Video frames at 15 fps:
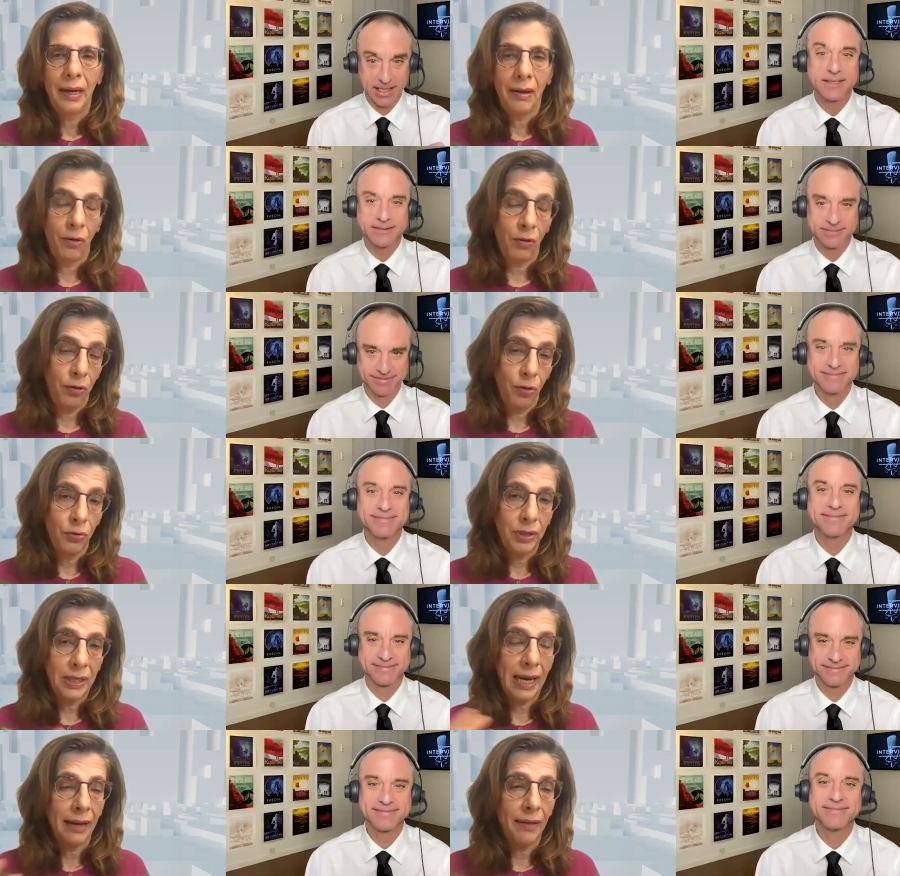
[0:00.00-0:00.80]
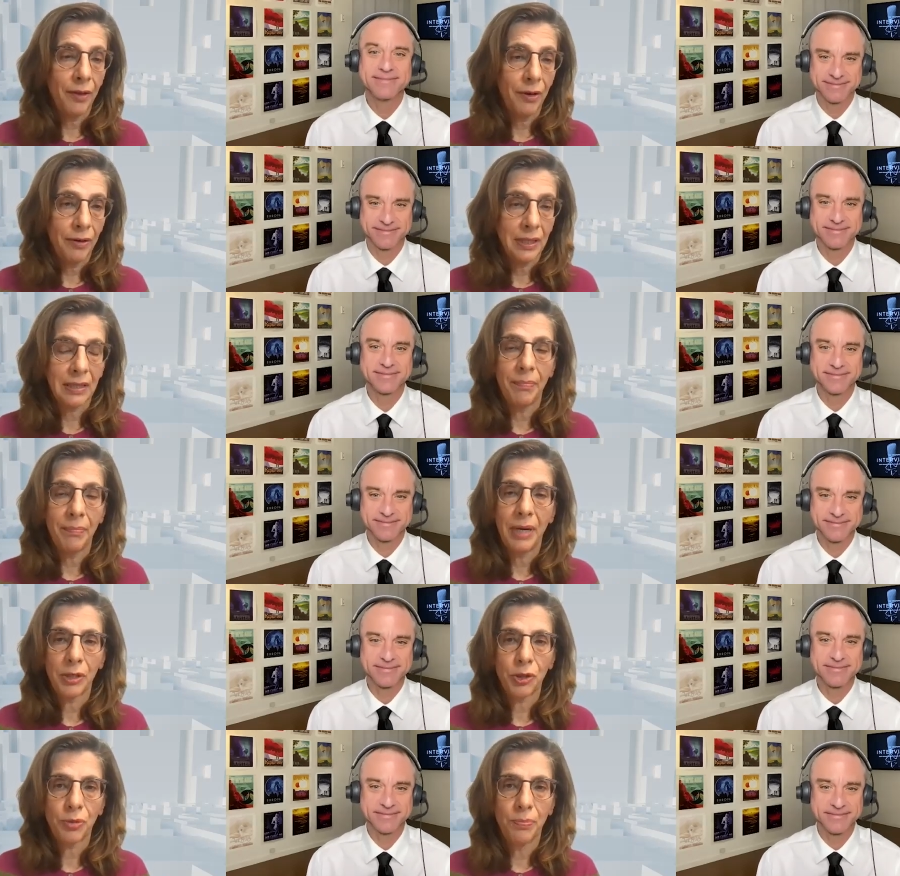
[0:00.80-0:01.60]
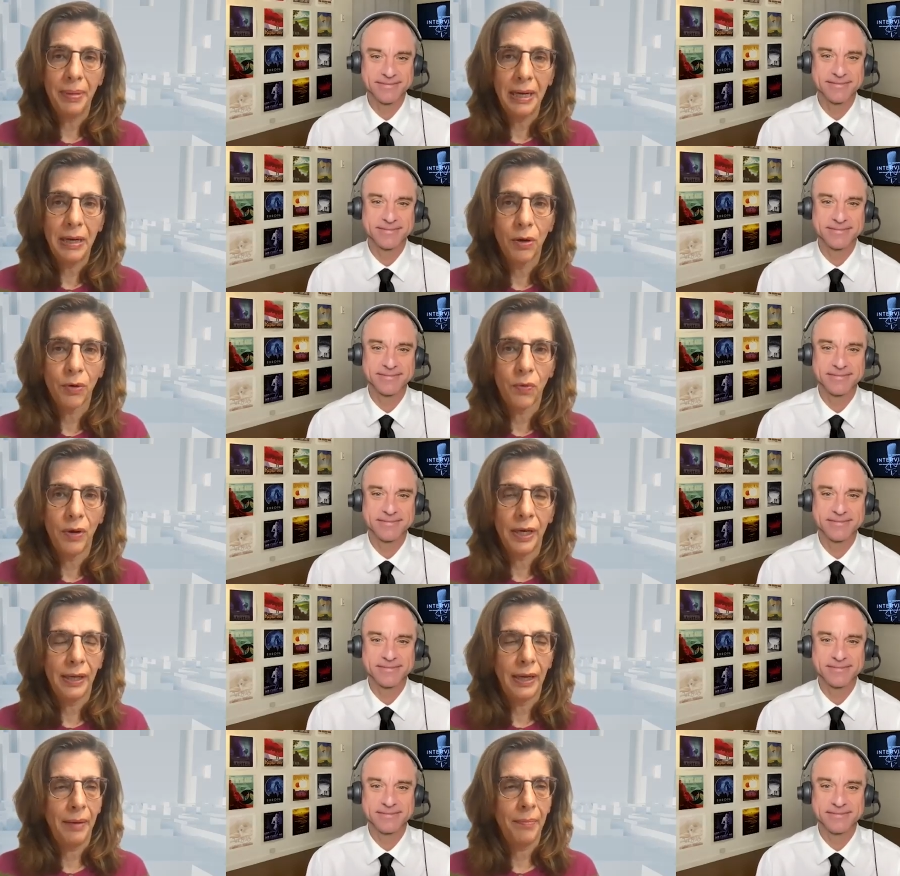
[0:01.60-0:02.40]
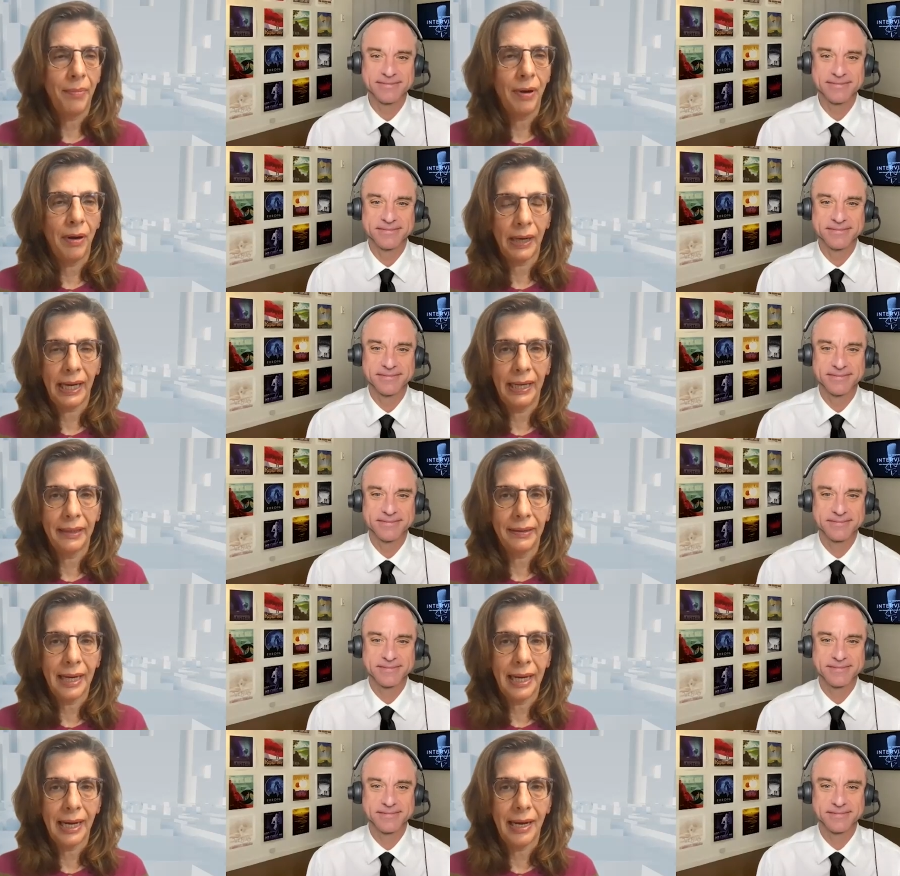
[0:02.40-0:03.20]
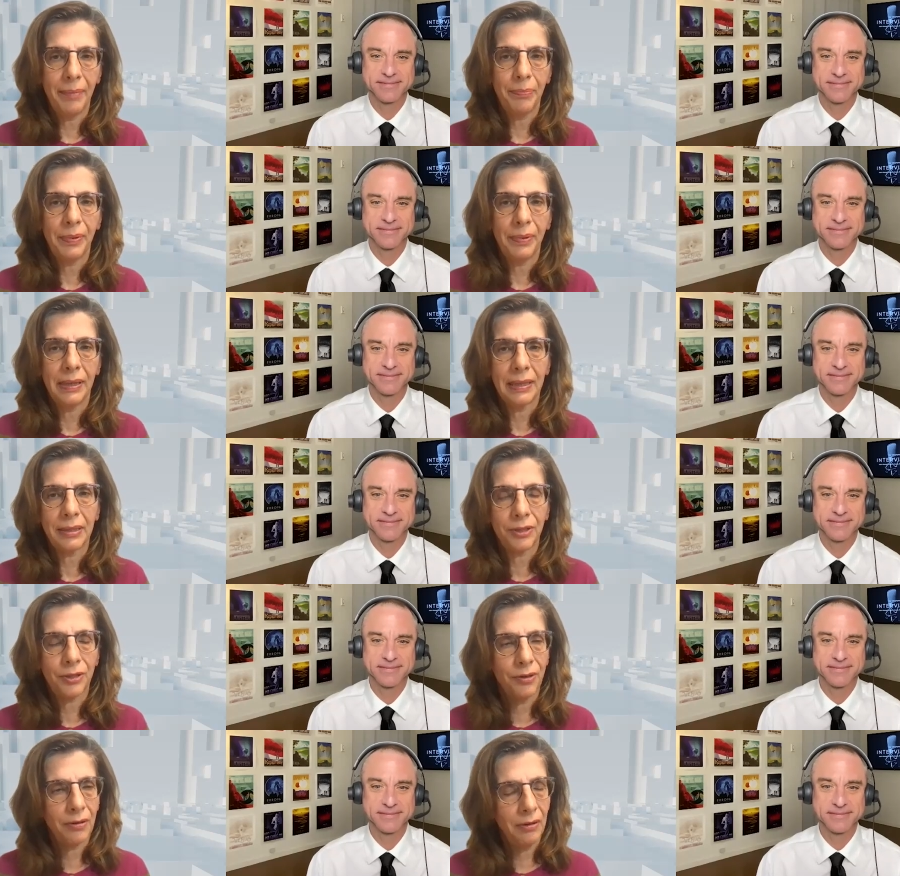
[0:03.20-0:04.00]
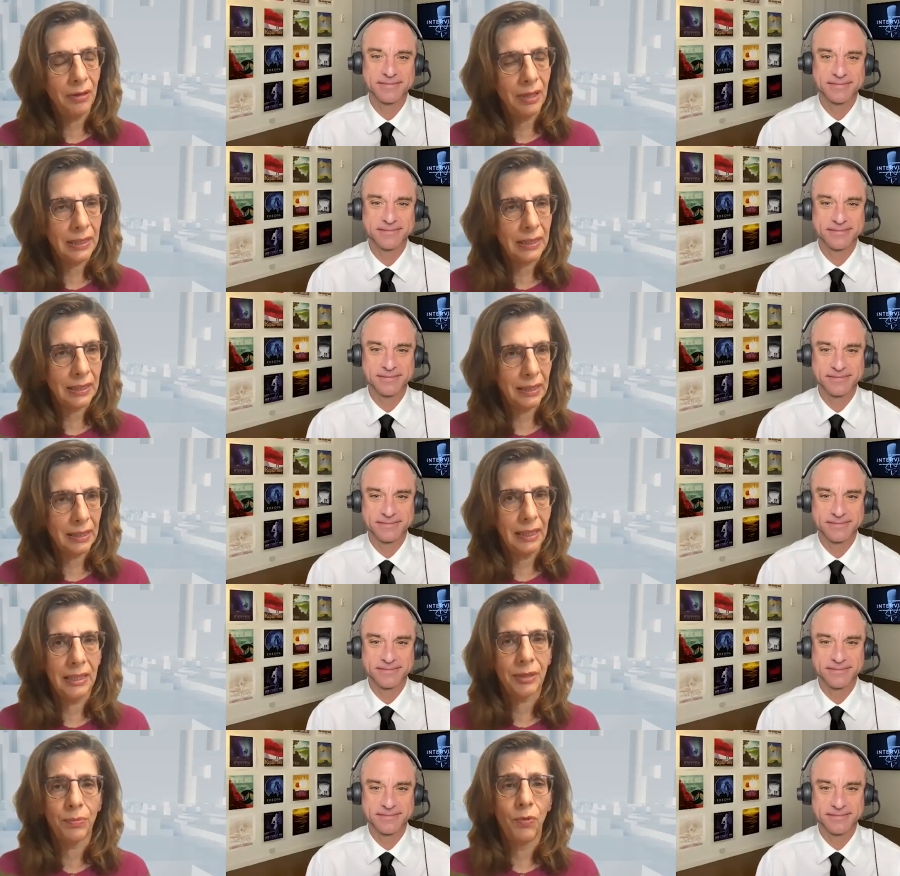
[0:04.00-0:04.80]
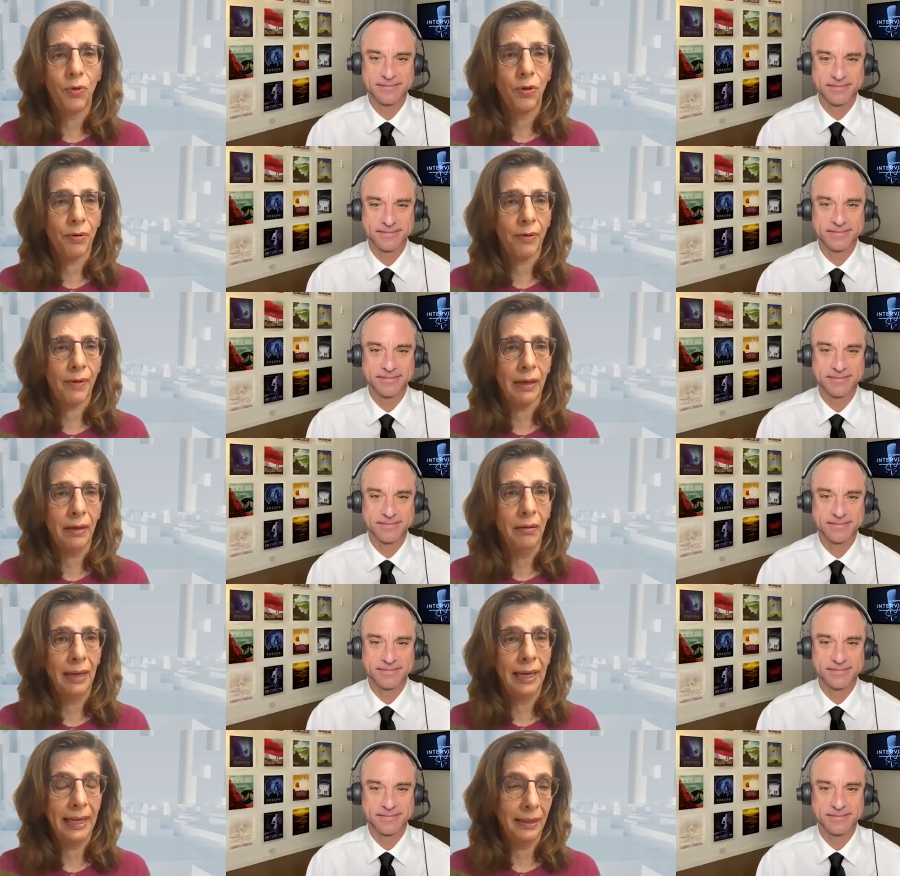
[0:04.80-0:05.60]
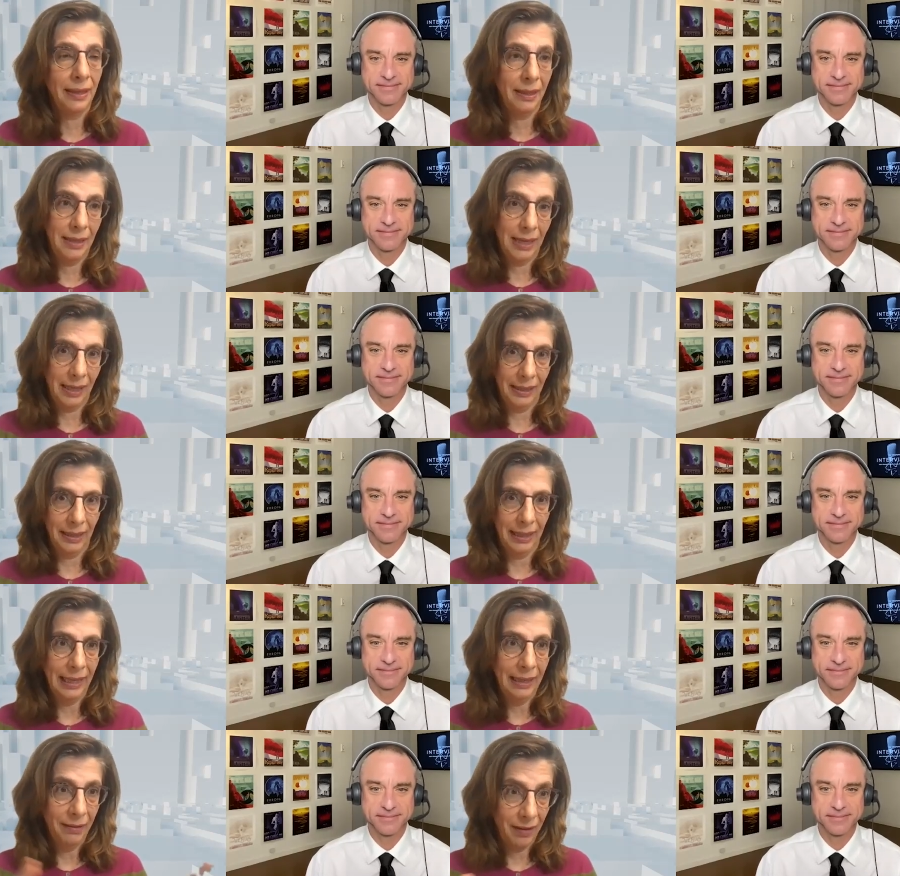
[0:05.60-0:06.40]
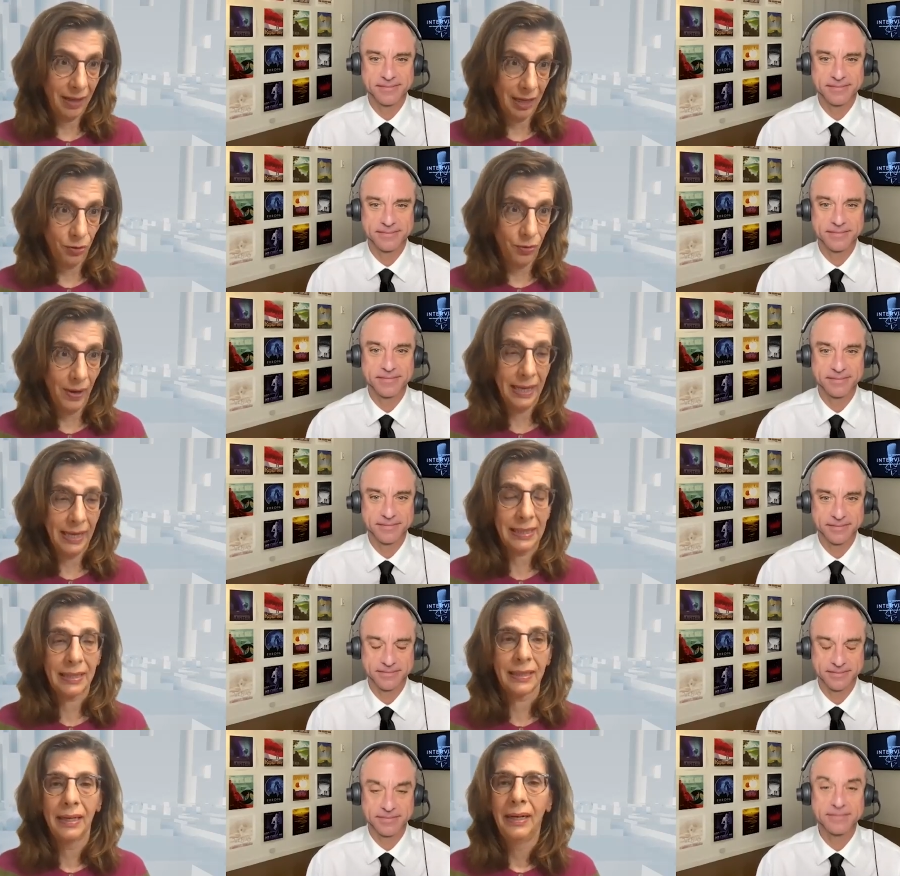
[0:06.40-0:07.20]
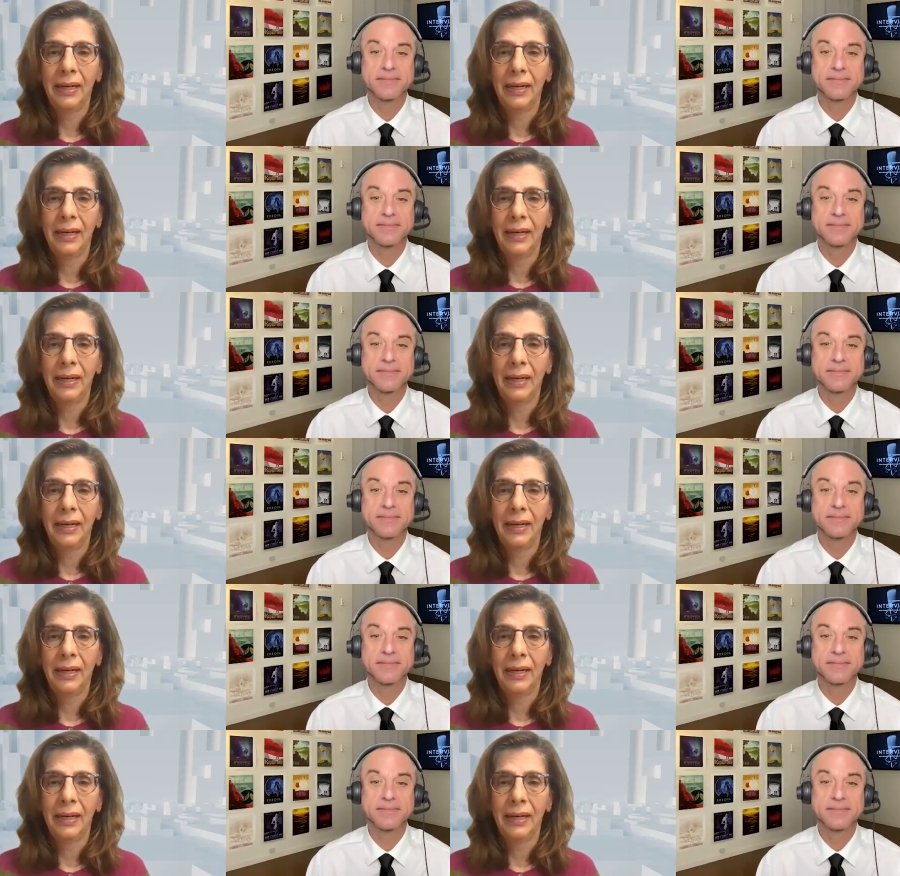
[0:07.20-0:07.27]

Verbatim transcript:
Speaker 1: although Tether is a much bigger one in market cap, Circle is more regulated in the US,